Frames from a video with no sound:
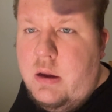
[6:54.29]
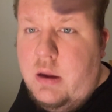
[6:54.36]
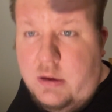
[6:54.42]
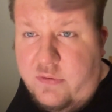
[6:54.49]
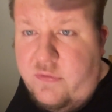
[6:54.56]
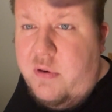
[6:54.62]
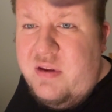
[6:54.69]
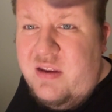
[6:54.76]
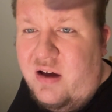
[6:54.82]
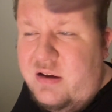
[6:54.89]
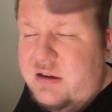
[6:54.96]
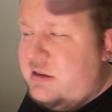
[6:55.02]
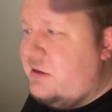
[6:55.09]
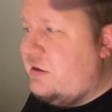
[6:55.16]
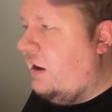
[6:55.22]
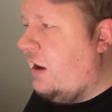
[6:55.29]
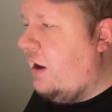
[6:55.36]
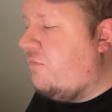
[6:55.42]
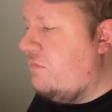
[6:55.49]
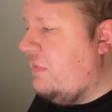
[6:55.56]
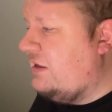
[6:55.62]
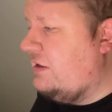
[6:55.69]
It's very nice. I
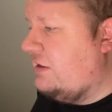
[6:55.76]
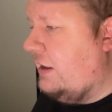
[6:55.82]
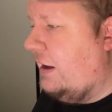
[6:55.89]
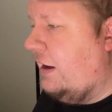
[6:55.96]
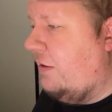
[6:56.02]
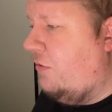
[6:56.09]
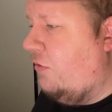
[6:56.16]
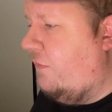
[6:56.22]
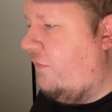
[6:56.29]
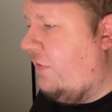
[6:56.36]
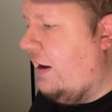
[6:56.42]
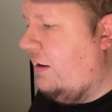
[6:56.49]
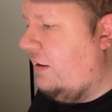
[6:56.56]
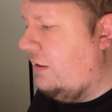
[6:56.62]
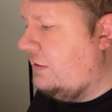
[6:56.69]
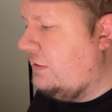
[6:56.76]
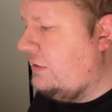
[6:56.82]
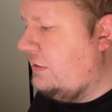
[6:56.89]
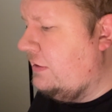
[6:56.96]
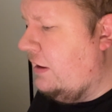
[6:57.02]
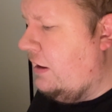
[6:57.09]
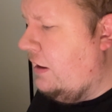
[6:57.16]
have missed it, in all
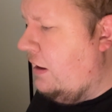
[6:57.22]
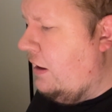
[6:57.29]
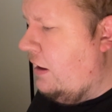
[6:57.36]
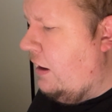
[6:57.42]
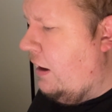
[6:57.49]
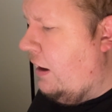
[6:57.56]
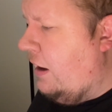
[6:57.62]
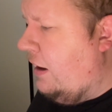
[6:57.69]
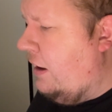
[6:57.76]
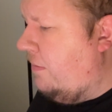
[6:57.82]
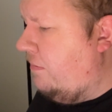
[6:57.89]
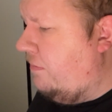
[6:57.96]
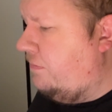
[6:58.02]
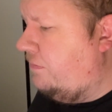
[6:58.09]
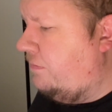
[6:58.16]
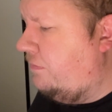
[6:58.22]
fairness. And